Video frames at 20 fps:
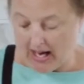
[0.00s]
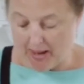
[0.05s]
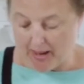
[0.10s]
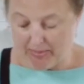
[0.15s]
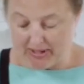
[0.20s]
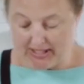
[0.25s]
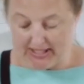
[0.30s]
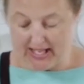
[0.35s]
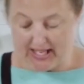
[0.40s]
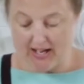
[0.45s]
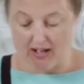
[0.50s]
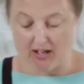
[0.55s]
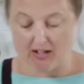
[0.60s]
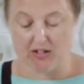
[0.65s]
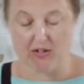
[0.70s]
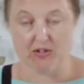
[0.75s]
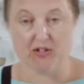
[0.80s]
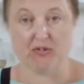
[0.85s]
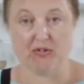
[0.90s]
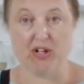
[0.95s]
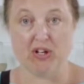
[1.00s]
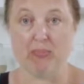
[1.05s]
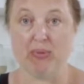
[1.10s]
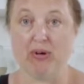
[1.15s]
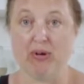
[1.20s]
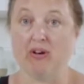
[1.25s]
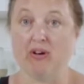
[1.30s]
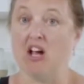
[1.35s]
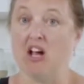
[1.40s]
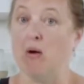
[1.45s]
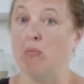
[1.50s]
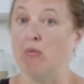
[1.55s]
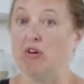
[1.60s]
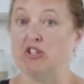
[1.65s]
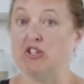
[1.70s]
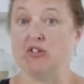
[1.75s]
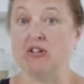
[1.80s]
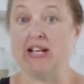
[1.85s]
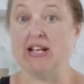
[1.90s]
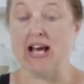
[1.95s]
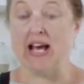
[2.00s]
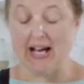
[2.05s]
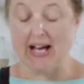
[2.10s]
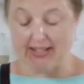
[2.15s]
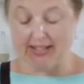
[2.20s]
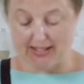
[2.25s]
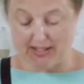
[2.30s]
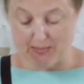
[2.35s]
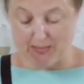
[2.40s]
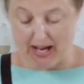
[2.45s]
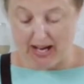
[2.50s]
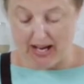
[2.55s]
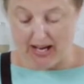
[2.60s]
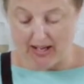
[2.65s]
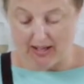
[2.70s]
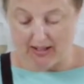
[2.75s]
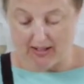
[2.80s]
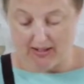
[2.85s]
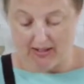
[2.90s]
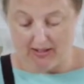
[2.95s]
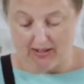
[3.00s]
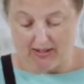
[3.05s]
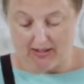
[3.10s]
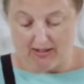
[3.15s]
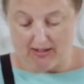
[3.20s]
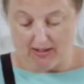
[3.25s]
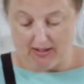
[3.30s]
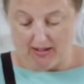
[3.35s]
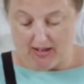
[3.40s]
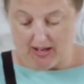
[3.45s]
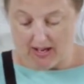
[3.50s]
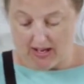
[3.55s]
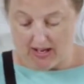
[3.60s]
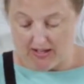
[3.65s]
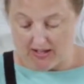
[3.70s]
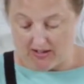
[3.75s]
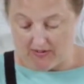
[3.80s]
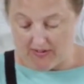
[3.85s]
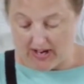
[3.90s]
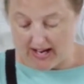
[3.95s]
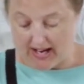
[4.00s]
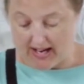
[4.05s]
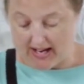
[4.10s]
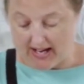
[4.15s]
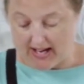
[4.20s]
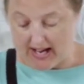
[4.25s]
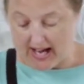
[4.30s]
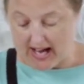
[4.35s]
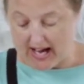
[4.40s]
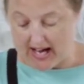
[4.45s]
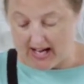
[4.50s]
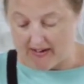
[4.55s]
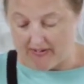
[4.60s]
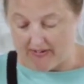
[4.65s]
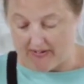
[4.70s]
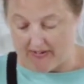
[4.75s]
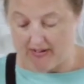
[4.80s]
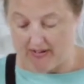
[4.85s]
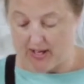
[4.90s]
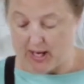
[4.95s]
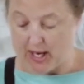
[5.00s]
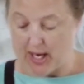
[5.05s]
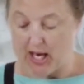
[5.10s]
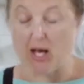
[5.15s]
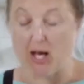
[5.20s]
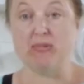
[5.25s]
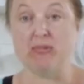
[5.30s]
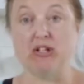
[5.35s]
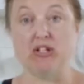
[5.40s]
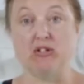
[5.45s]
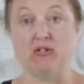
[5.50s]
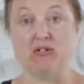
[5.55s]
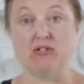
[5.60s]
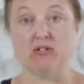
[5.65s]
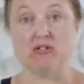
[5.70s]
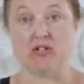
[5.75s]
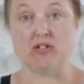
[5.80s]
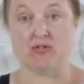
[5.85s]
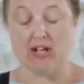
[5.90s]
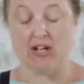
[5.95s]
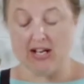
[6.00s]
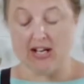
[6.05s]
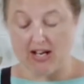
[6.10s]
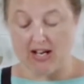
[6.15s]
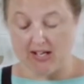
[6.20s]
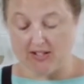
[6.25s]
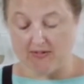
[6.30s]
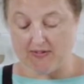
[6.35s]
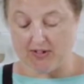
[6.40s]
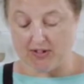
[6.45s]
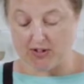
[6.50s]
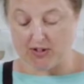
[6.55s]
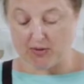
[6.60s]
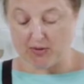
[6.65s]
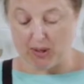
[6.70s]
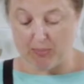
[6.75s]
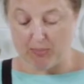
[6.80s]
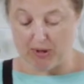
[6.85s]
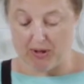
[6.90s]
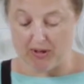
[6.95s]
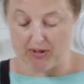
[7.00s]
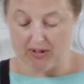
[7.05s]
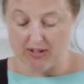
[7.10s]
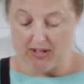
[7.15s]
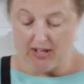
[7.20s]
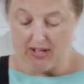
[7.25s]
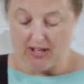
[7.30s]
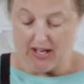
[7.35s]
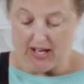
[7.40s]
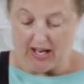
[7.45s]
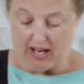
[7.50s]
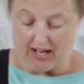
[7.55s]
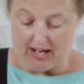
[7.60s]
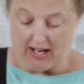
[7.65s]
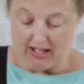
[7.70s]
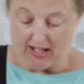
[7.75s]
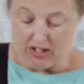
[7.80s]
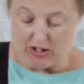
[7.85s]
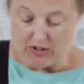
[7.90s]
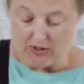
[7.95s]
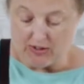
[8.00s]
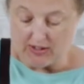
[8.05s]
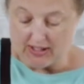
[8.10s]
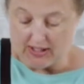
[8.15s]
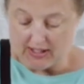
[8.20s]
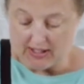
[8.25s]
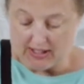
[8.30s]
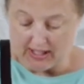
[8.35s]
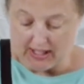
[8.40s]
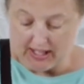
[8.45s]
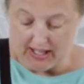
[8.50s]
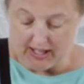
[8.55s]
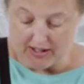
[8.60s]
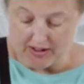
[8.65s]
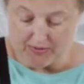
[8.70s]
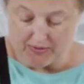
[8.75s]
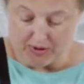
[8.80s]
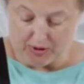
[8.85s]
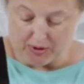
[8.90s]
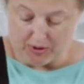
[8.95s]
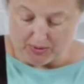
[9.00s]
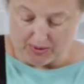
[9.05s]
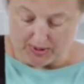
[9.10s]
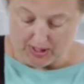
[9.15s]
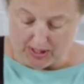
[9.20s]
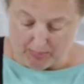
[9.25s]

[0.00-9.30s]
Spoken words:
I'm going to take our dough scraper and we're just going to estimate and divide it in half. I'm going to use the straight edge of the scraper and I can use it to cut through